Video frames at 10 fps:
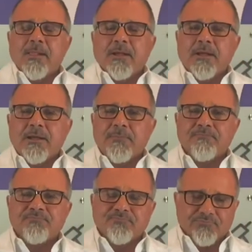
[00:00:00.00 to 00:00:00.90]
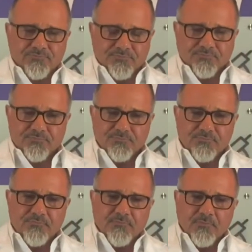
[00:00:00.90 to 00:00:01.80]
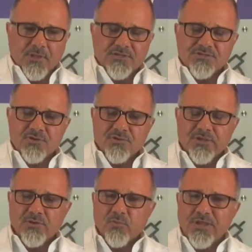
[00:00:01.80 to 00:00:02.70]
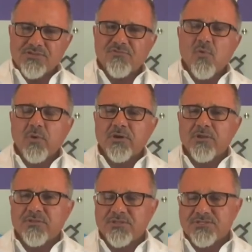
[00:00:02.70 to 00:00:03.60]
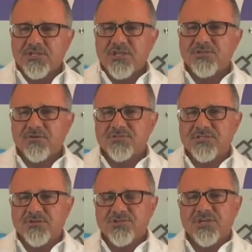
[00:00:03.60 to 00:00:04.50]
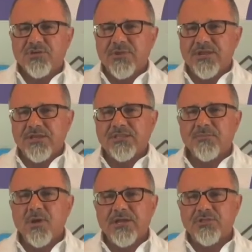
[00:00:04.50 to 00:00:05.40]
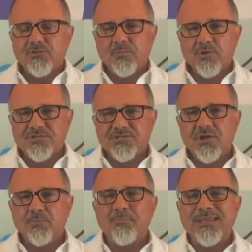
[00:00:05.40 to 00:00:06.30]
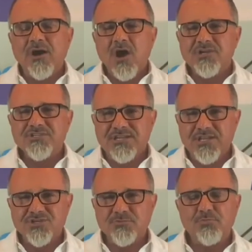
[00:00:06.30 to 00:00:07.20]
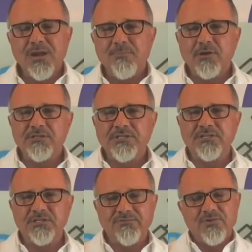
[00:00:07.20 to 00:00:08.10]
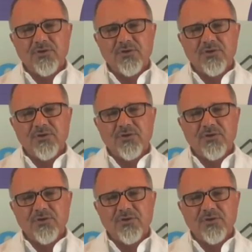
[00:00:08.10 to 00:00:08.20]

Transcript: And so it waits for these ketones that are generated in the body through a process called beta oxidation, primarily in the liver.